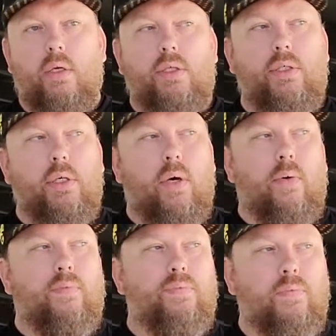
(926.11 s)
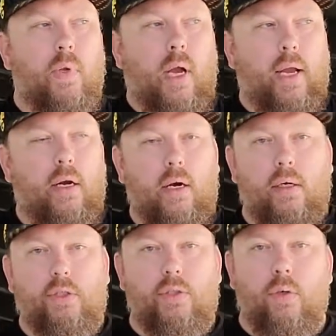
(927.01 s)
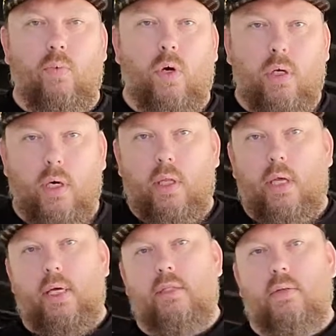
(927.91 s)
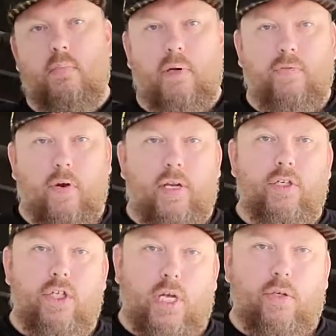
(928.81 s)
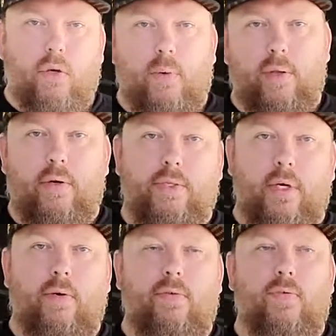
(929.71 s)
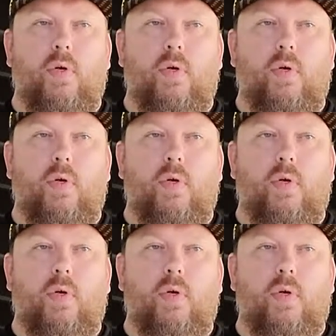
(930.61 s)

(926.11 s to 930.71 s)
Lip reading: So I encourage you to work on these, be very gentle with yourself,